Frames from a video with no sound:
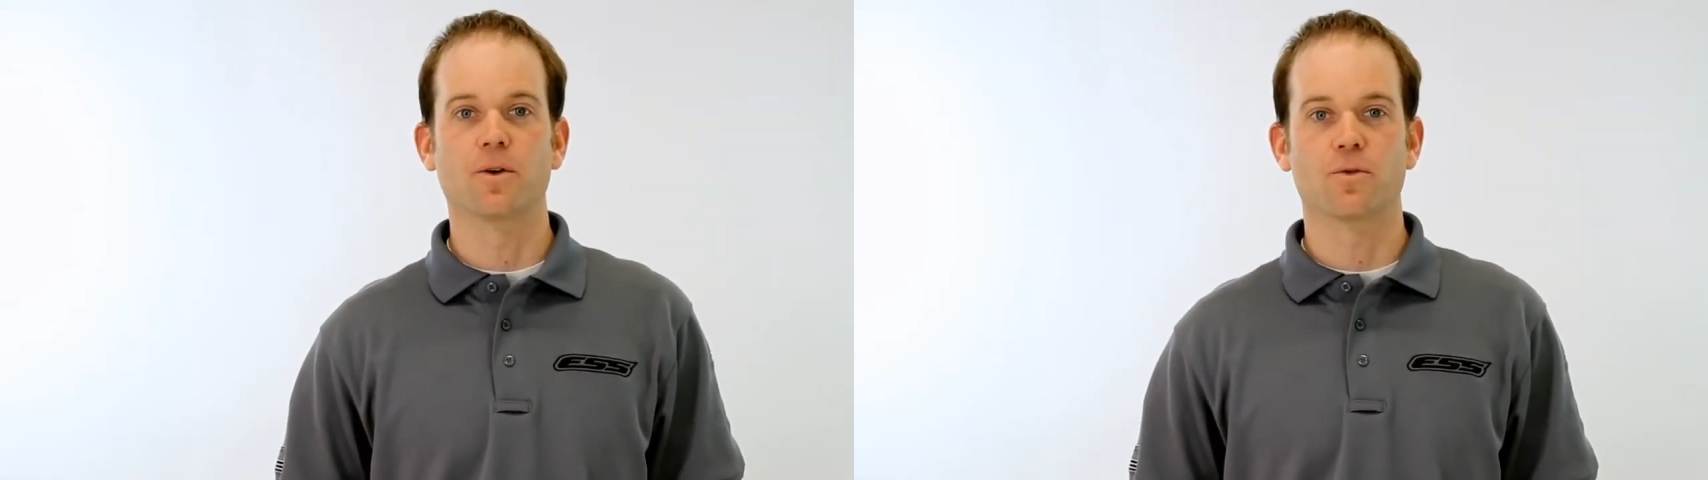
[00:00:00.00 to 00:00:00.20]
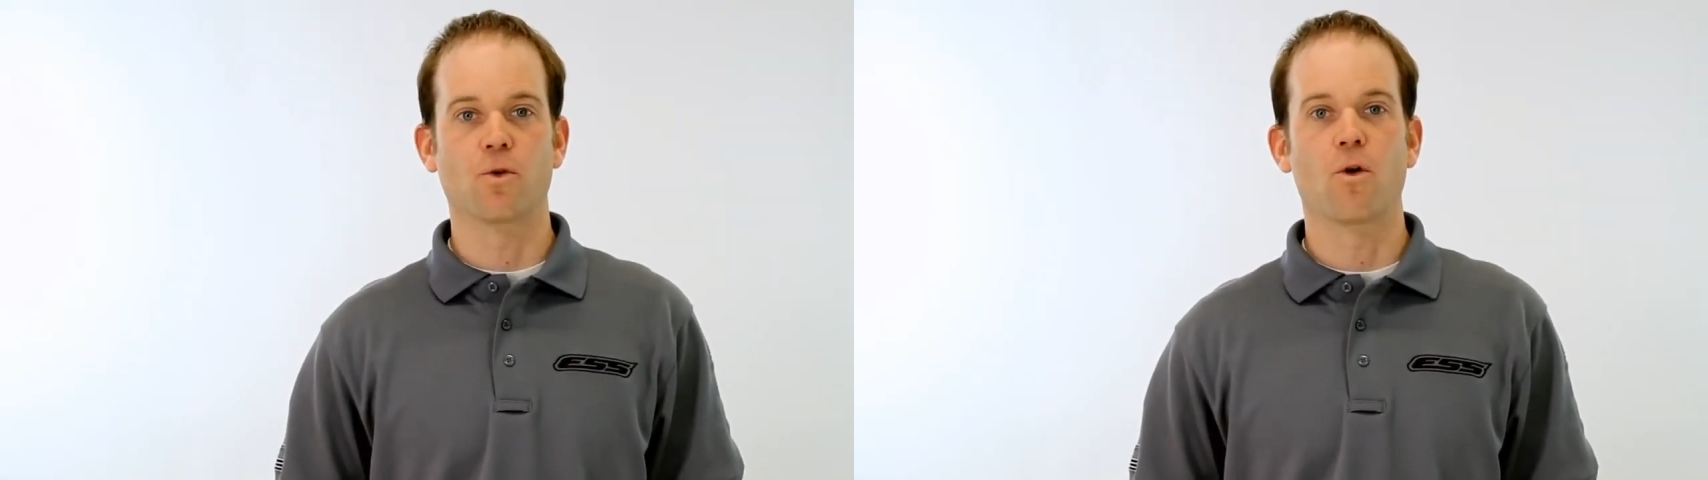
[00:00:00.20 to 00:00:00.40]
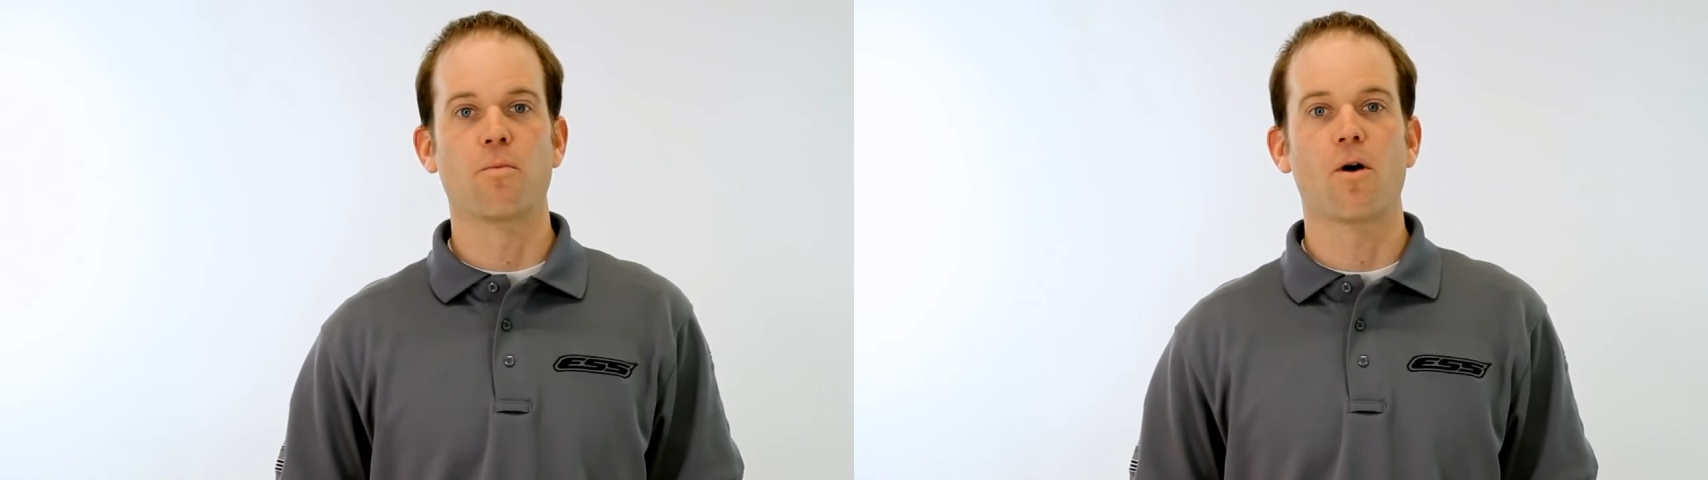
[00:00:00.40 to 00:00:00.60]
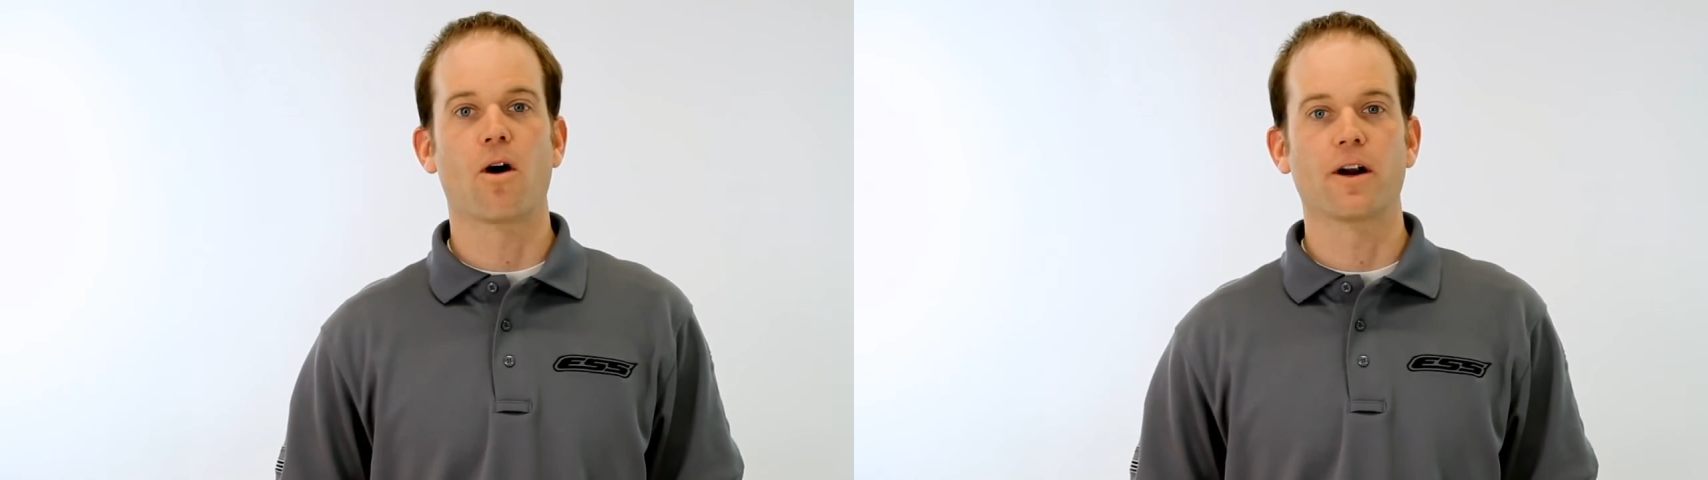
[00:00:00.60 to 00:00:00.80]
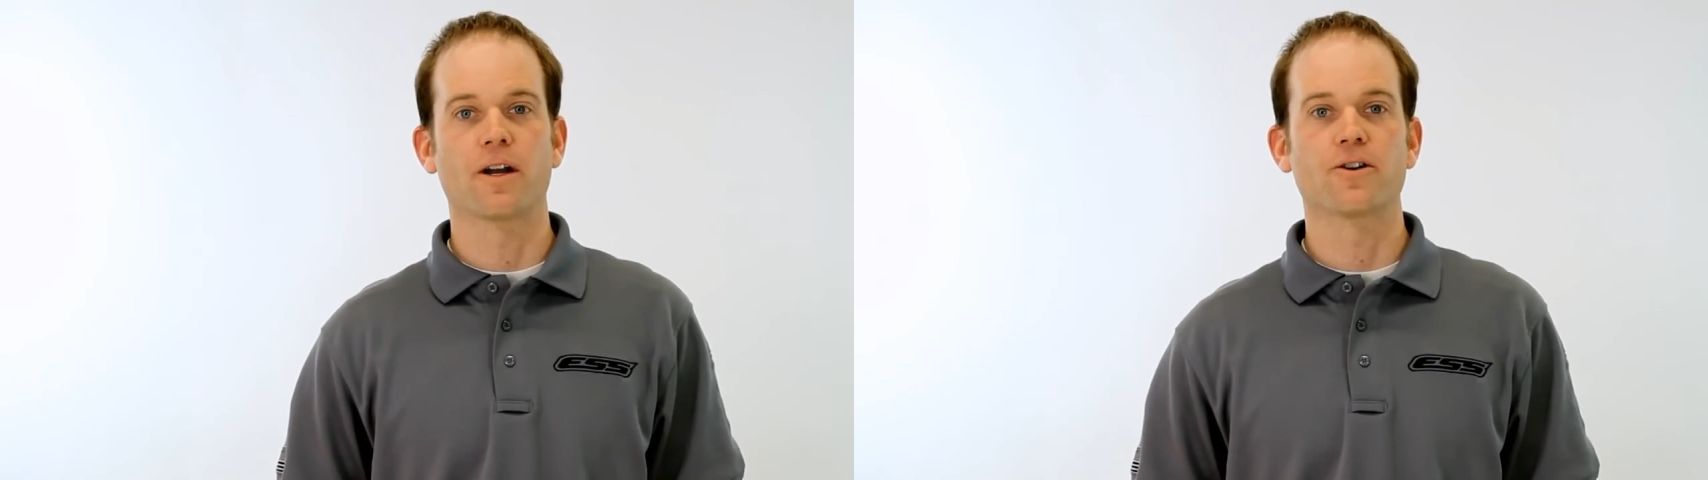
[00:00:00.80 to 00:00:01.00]
with
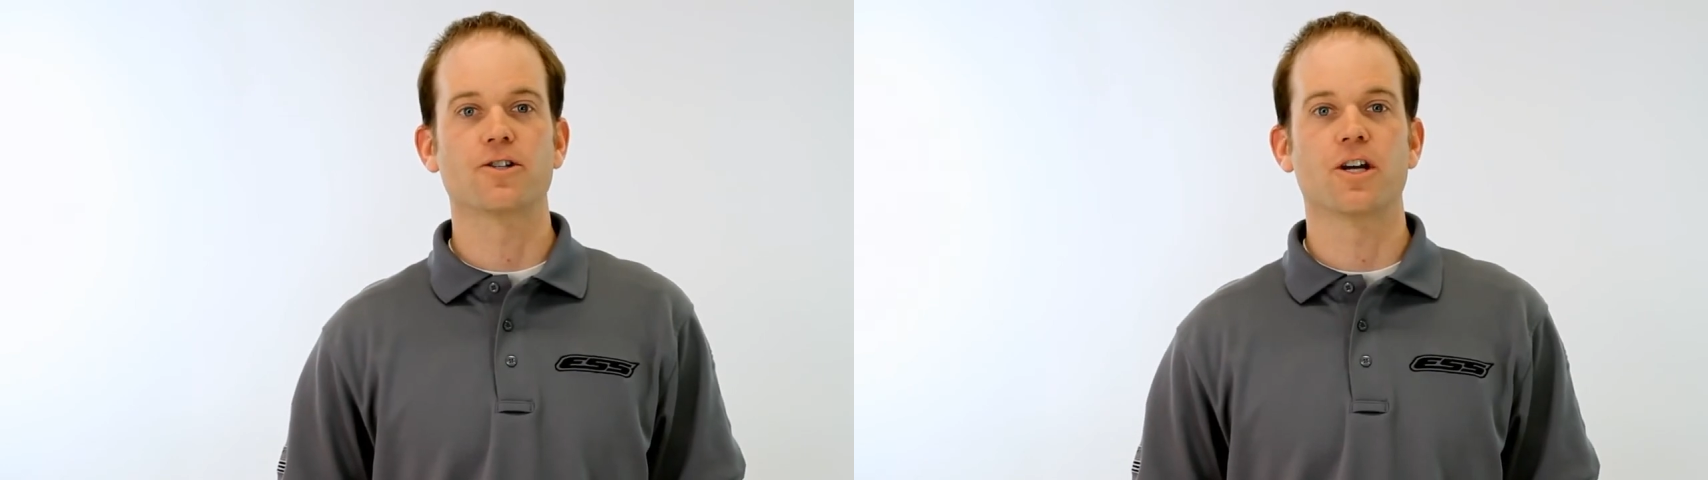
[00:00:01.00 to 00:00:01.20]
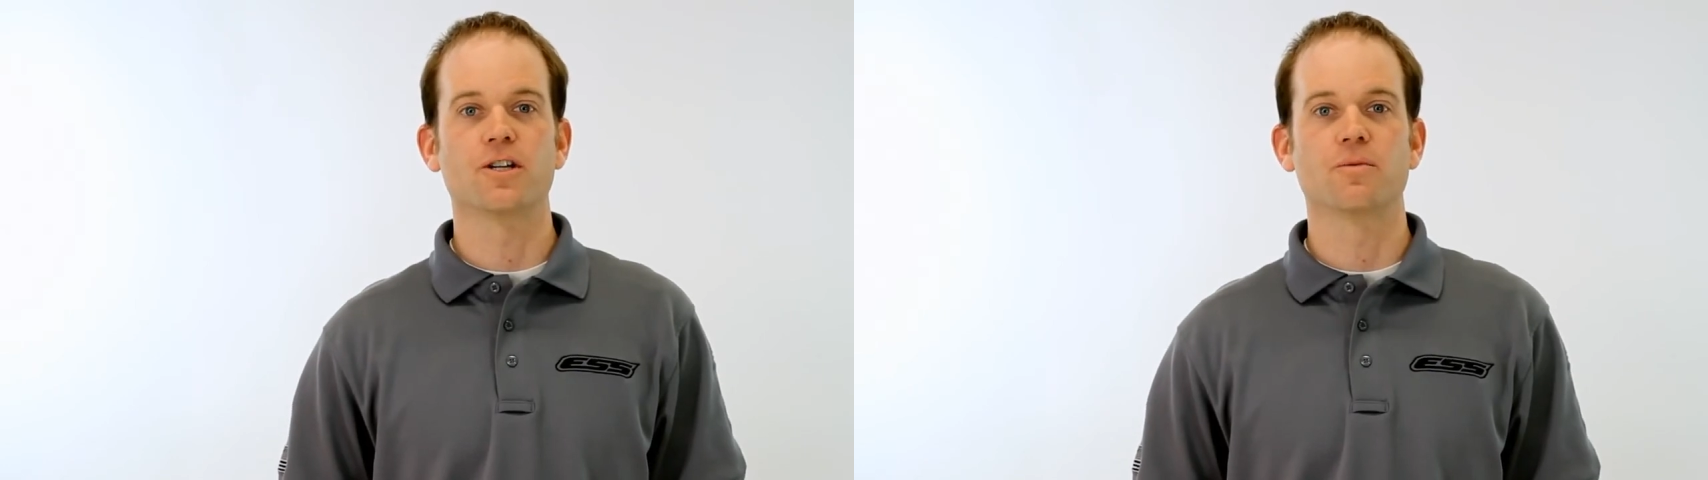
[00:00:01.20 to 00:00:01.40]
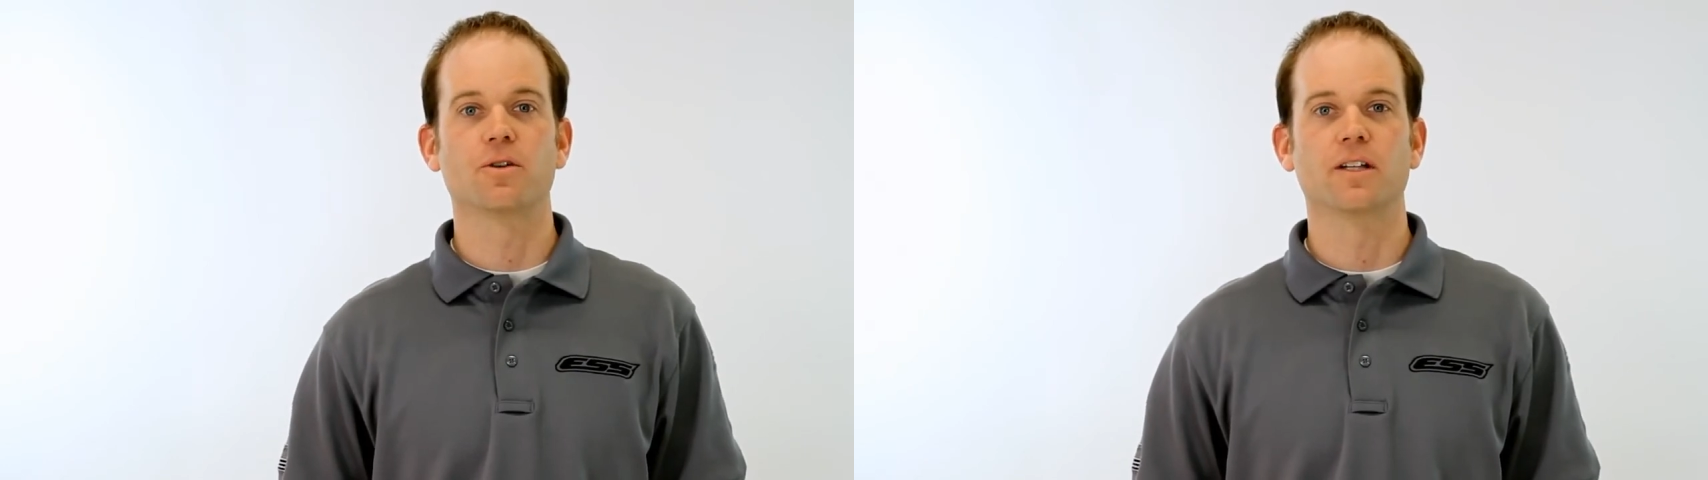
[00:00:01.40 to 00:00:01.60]
Rollbar interchangeable